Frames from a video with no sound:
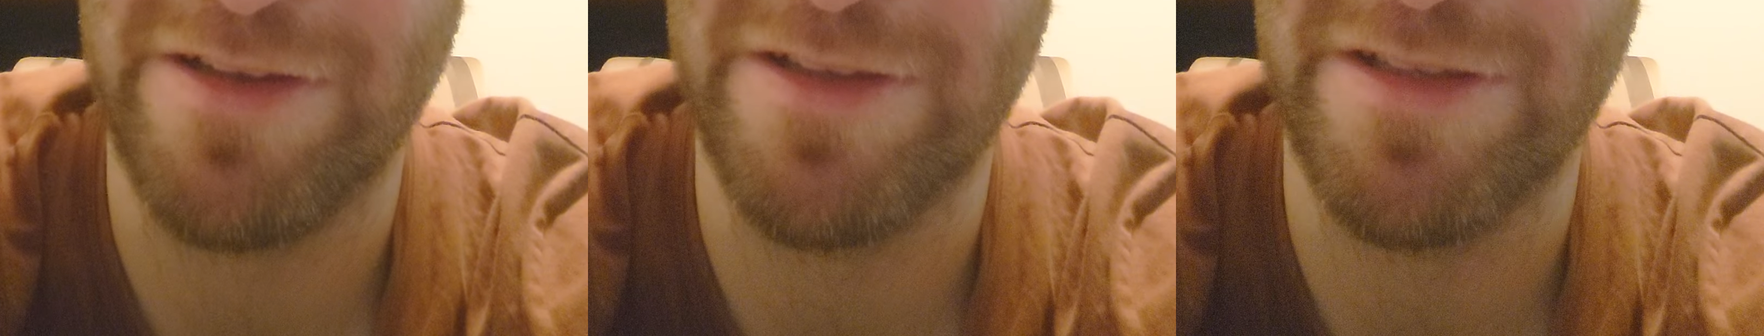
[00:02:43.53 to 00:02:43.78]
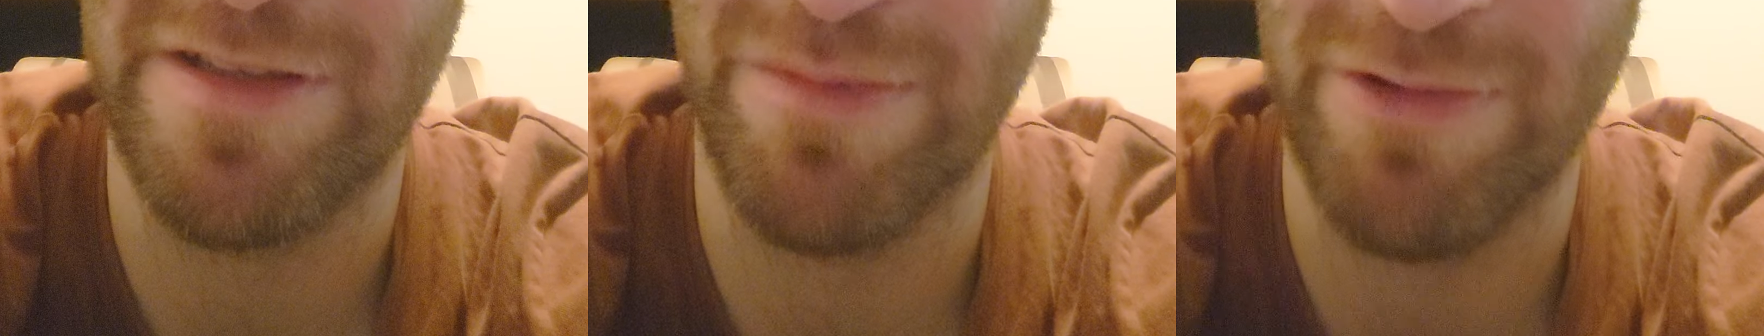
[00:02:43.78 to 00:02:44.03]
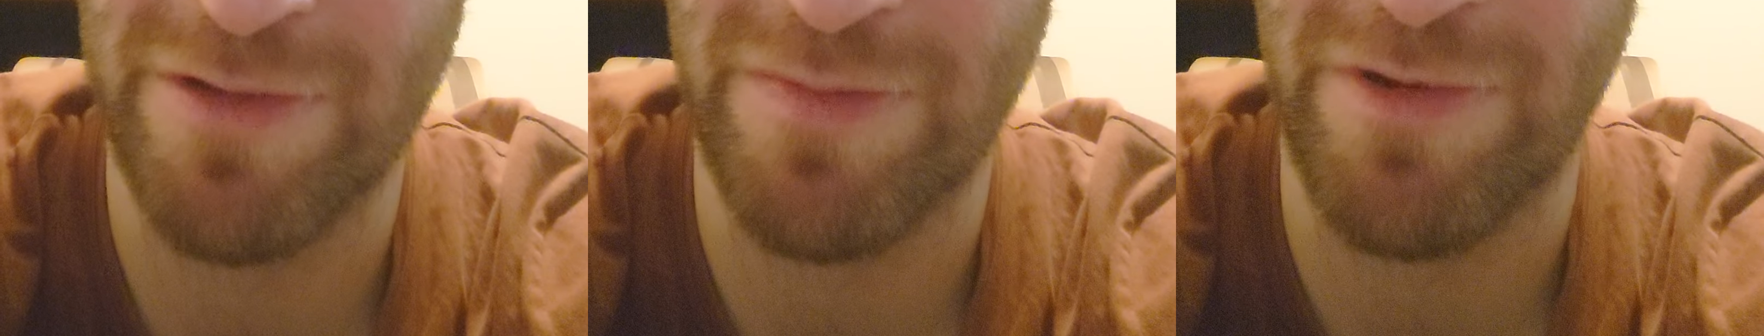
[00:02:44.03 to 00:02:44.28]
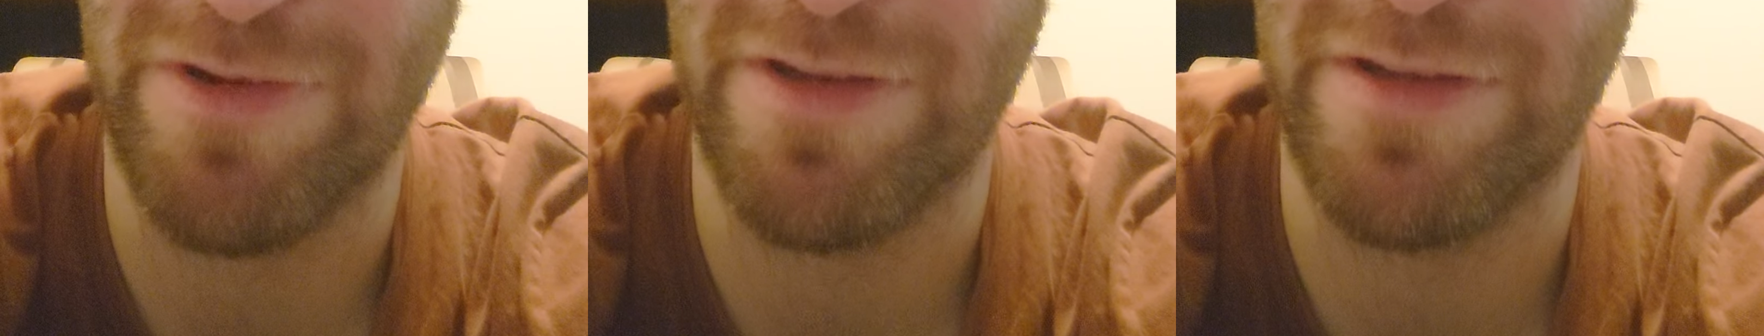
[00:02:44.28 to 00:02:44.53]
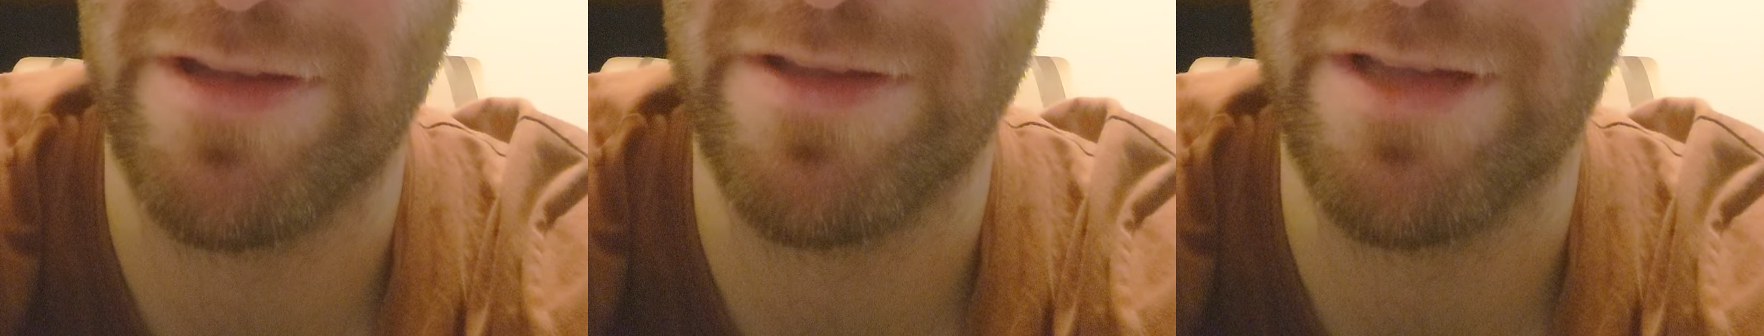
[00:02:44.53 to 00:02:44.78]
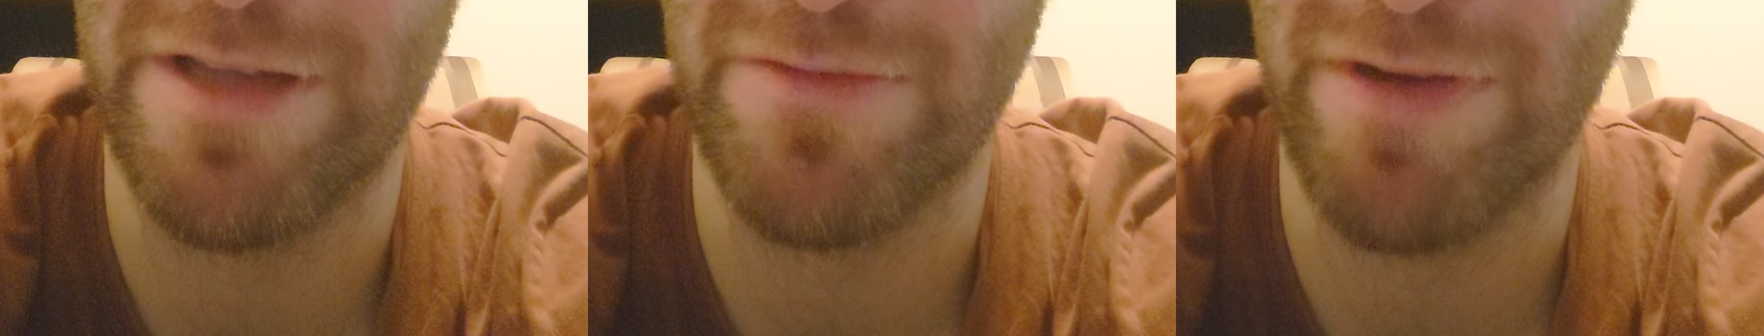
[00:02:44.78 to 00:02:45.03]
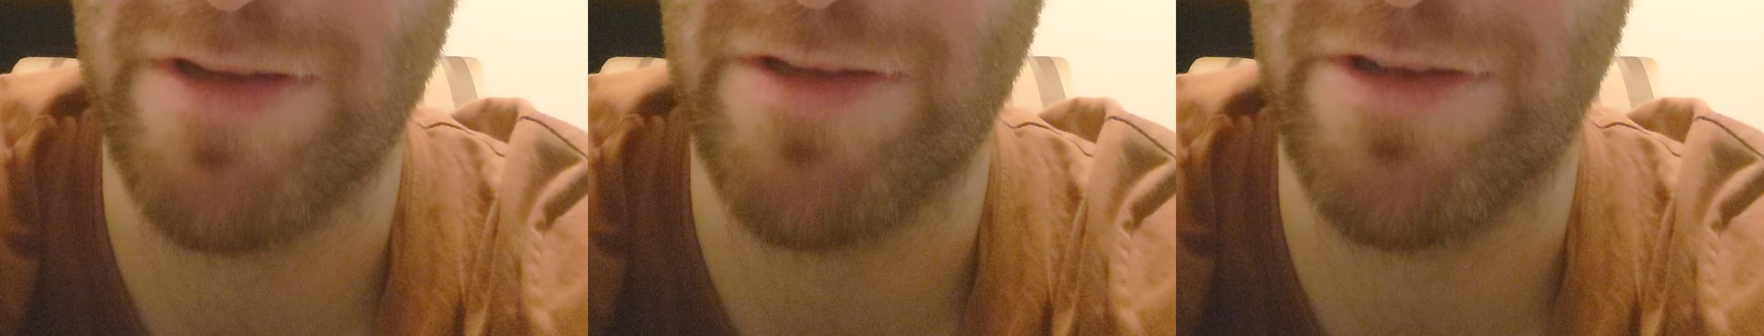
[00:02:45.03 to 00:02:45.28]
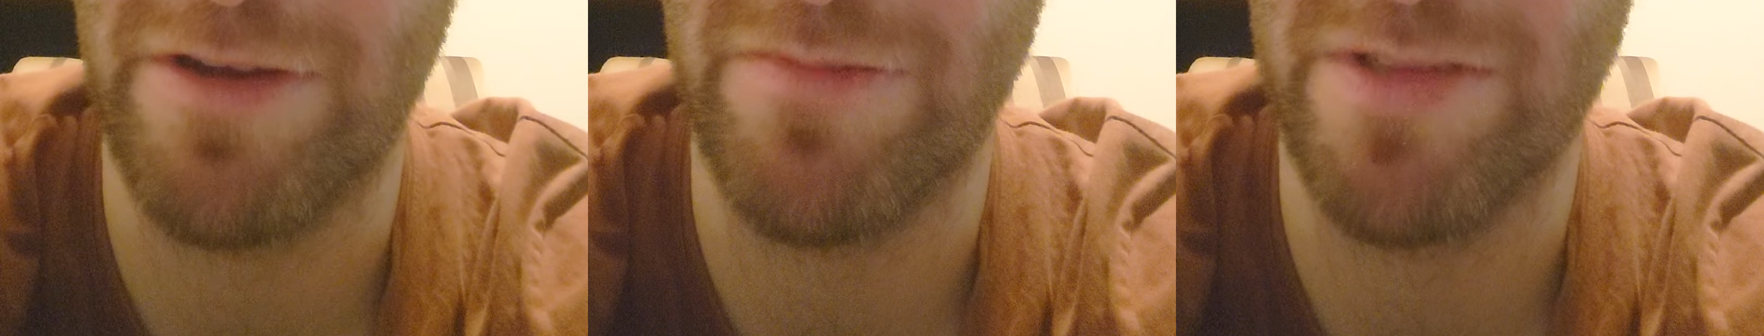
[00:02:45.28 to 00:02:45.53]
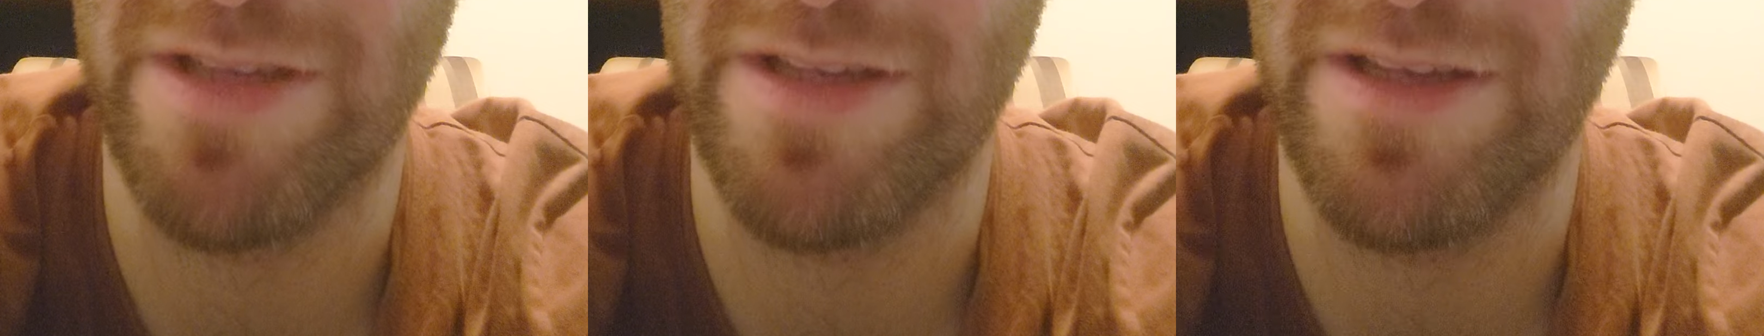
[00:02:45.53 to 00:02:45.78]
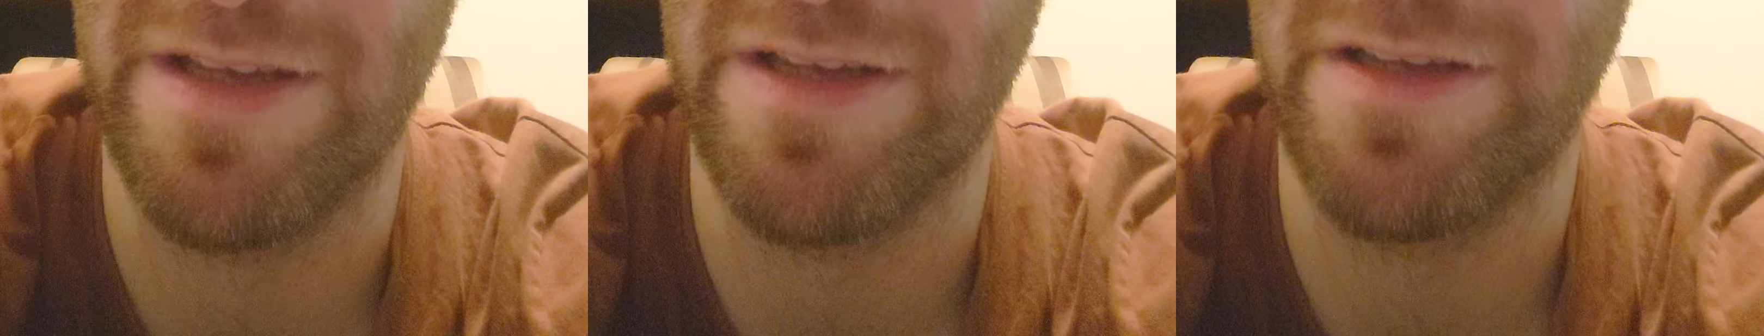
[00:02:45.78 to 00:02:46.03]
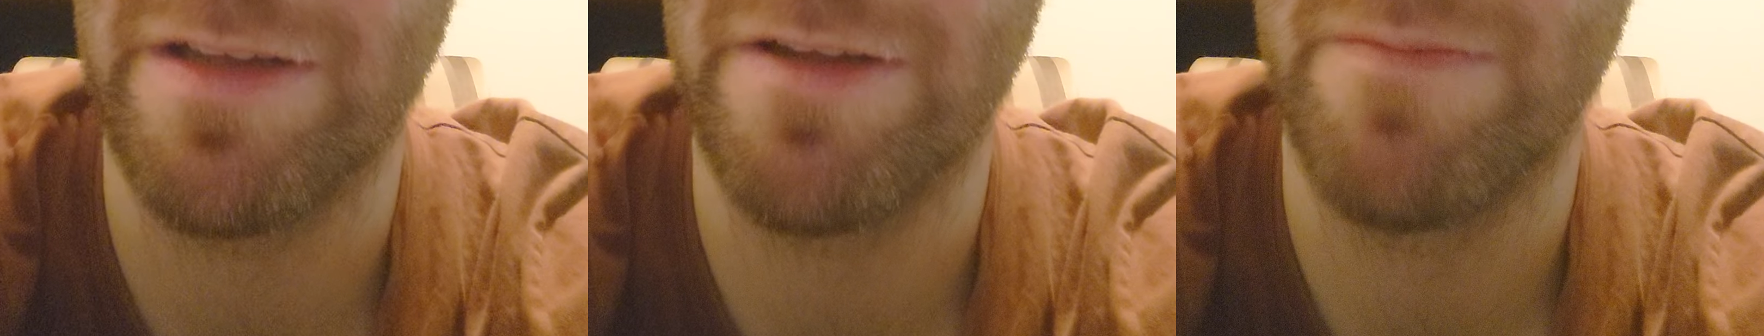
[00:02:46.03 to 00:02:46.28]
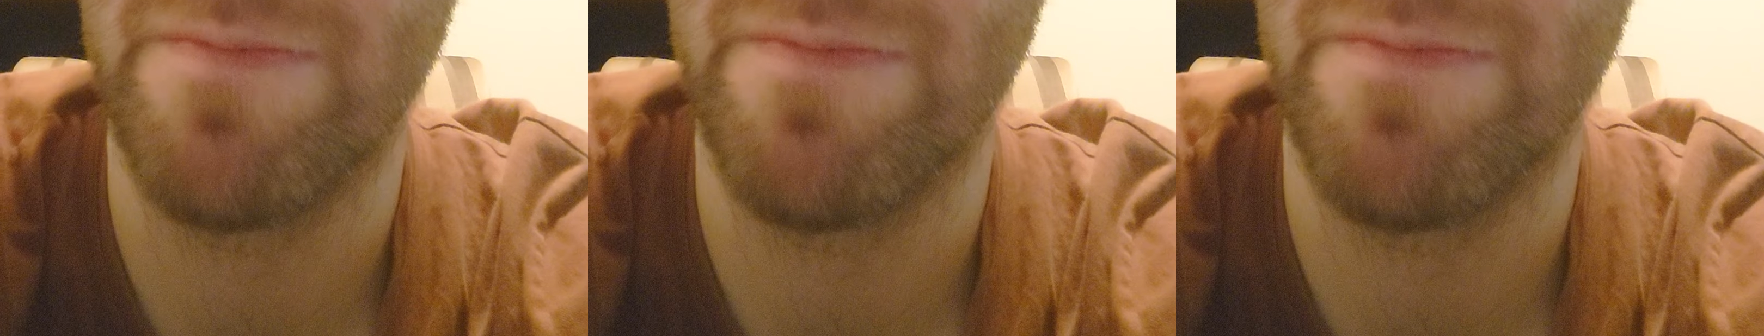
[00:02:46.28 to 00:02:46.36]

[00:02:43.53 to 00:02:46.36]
this is the most important, that's why it comes at the end.